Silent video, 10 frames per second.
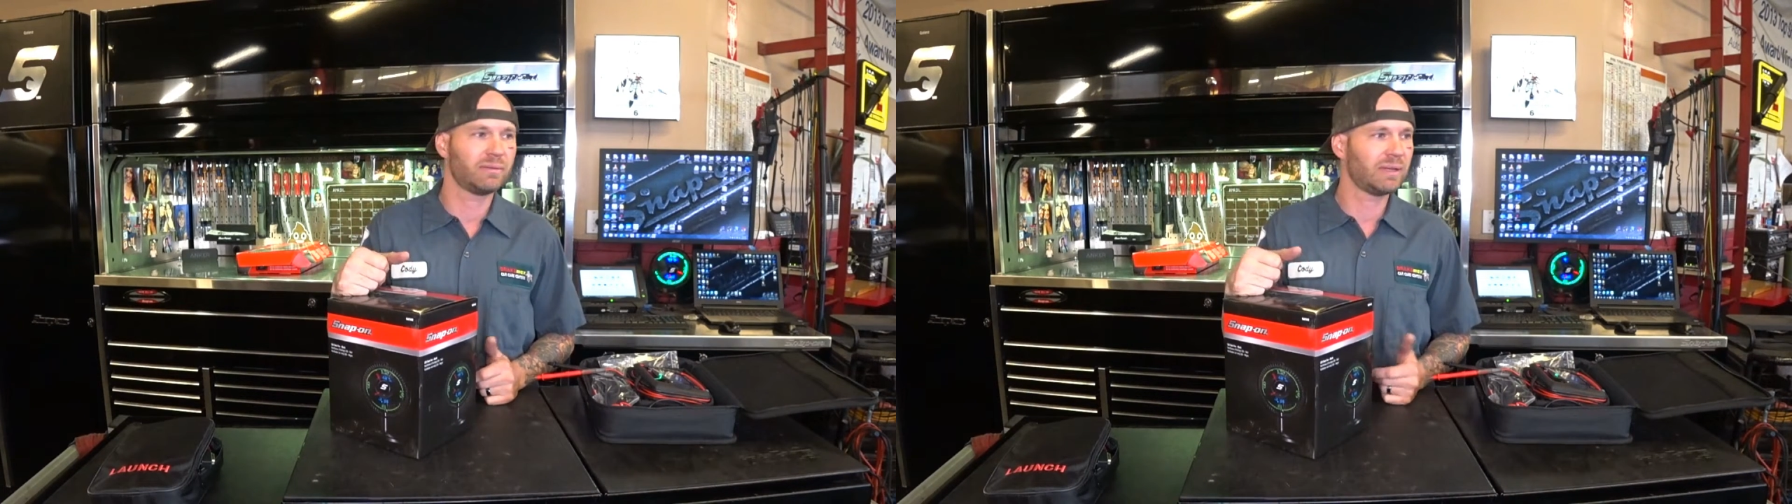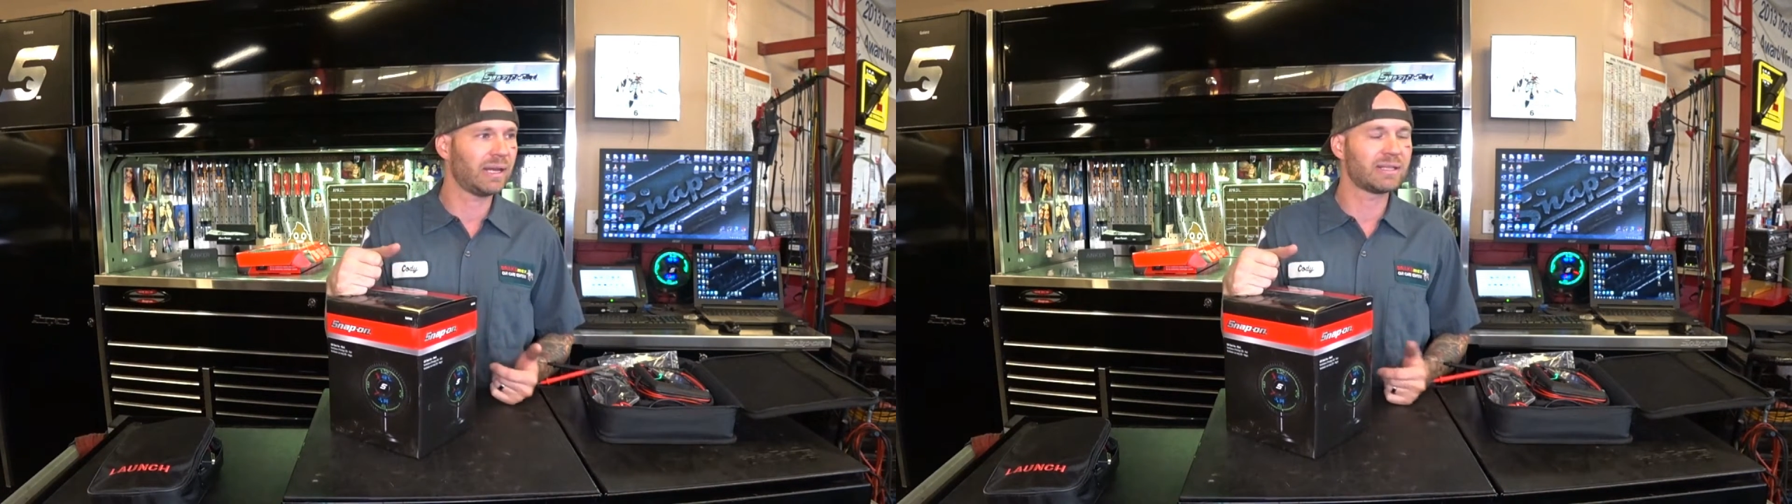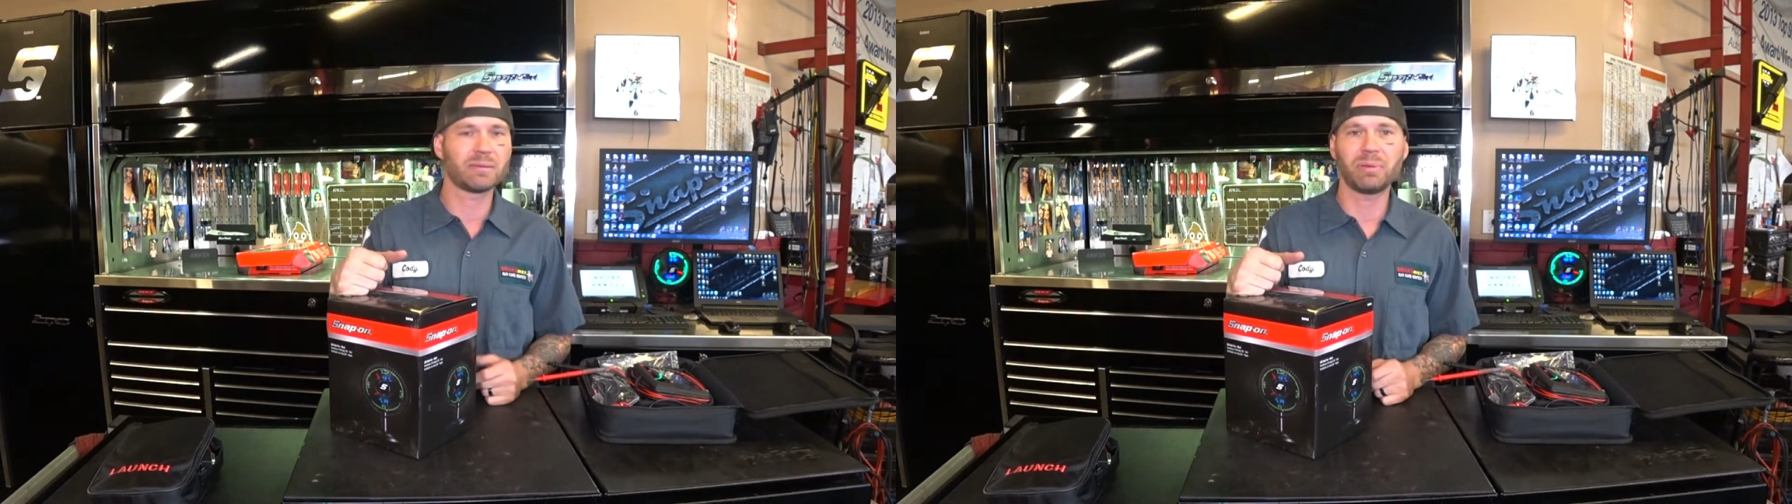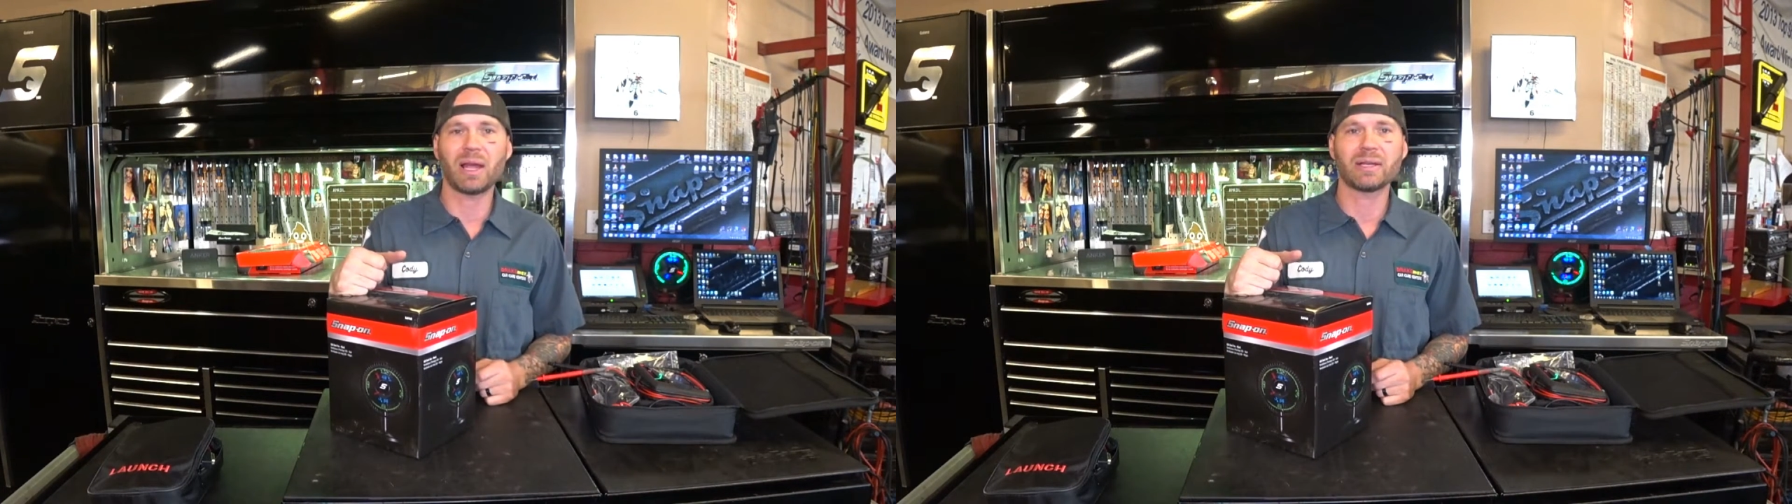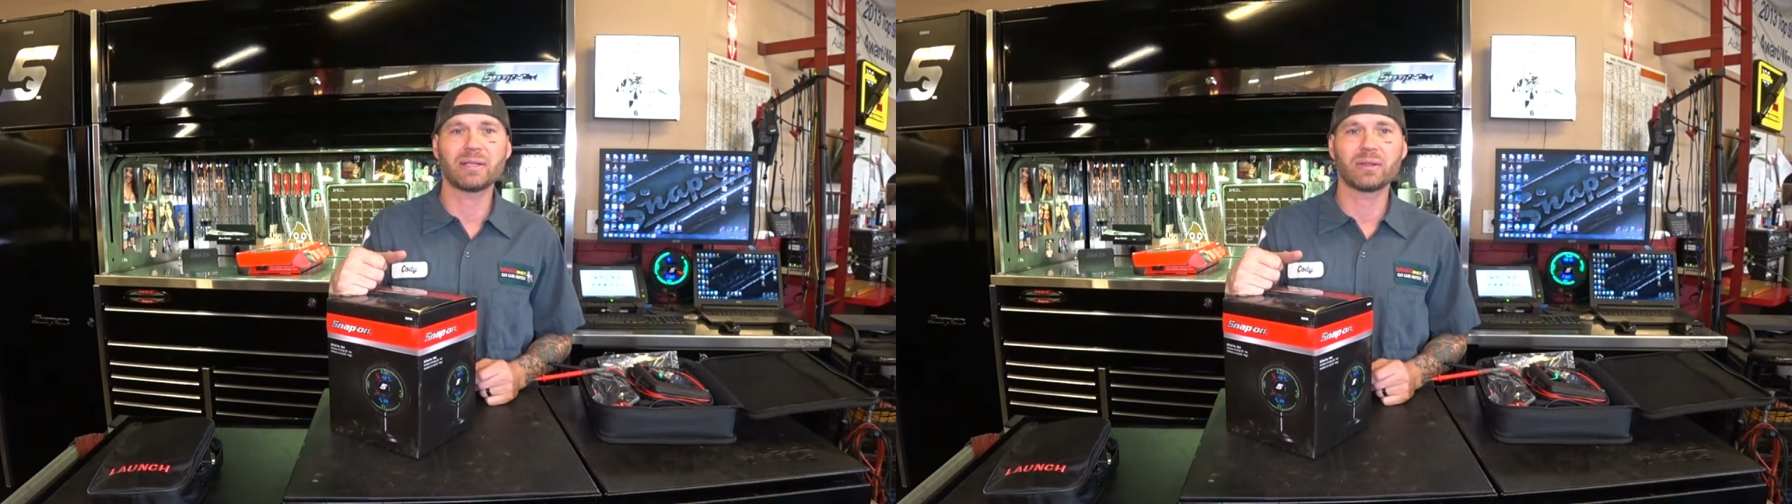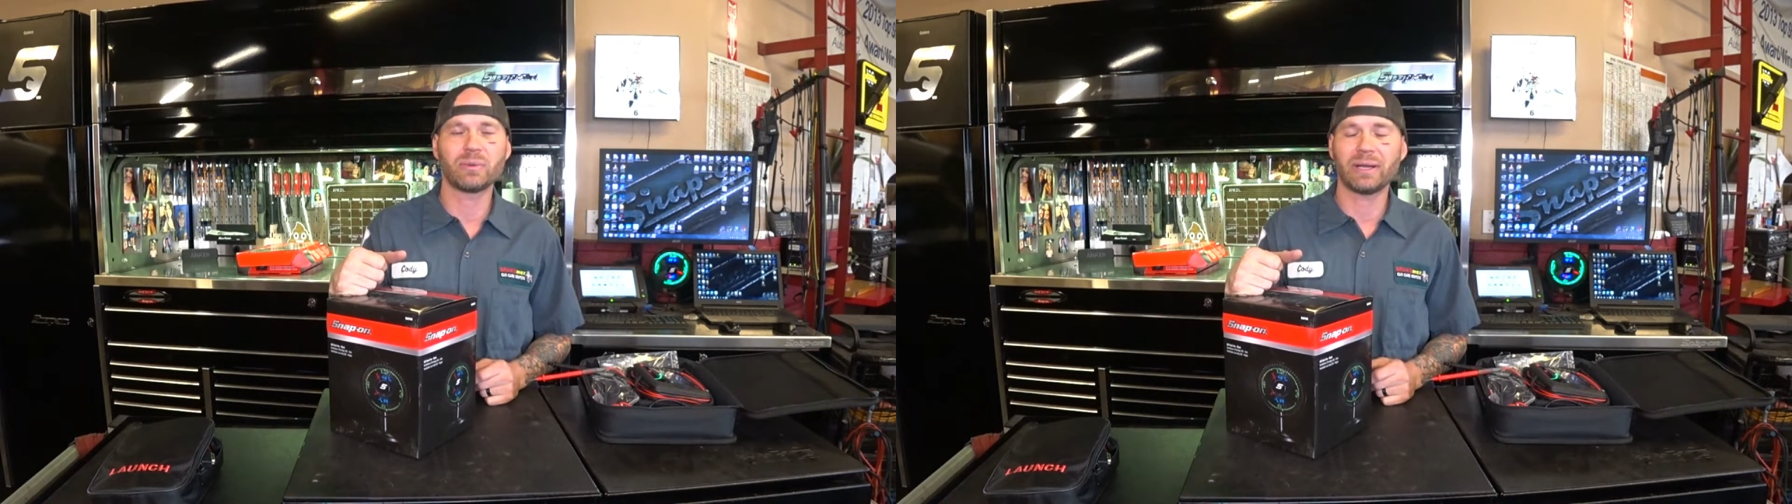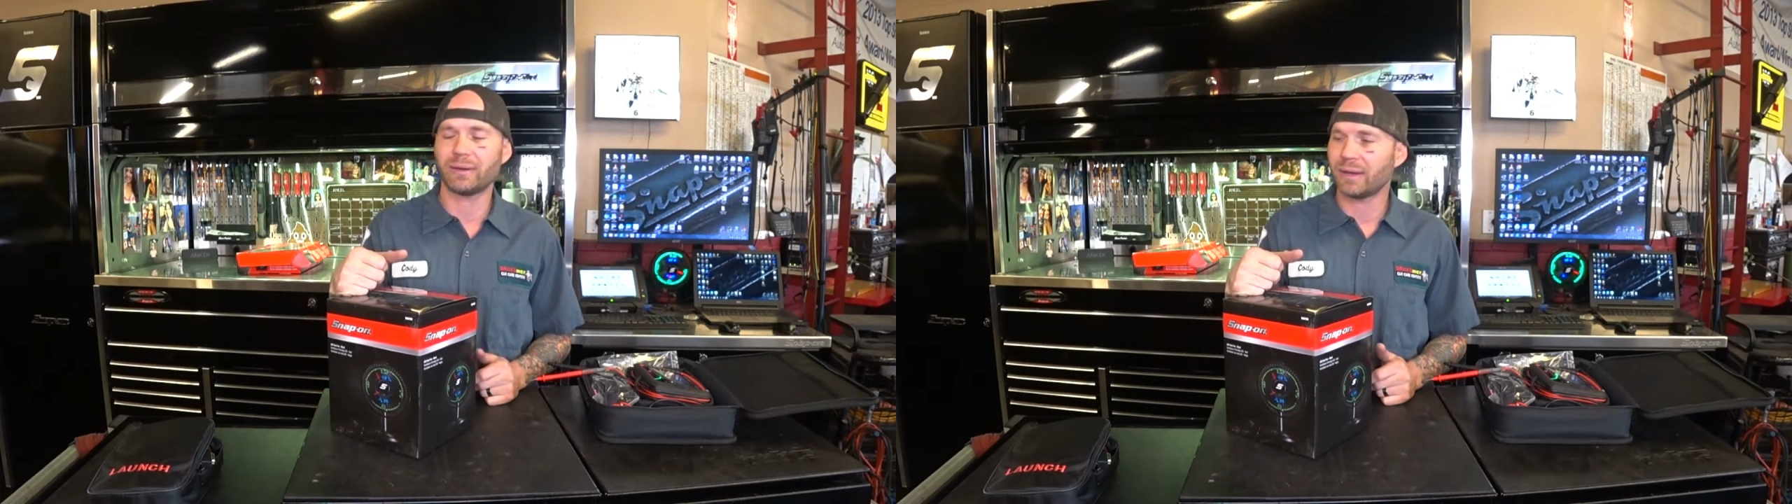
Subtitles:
getting supplied to the rear.